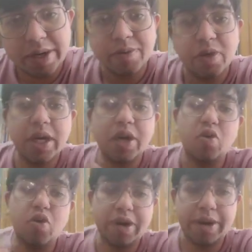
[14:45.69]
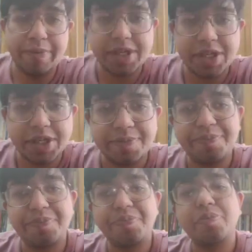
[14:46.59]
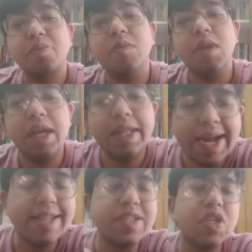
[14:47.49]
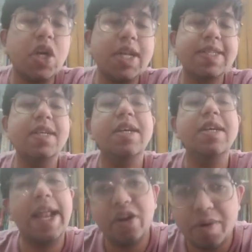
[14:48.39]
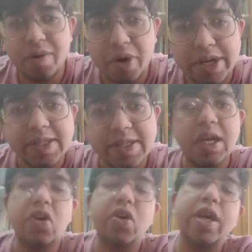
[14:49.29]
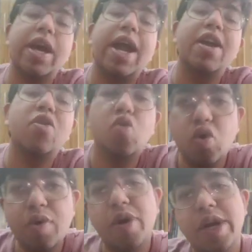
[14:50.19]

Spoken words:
Okay, core temperature, that is called as the algor mortis. Okay, and core body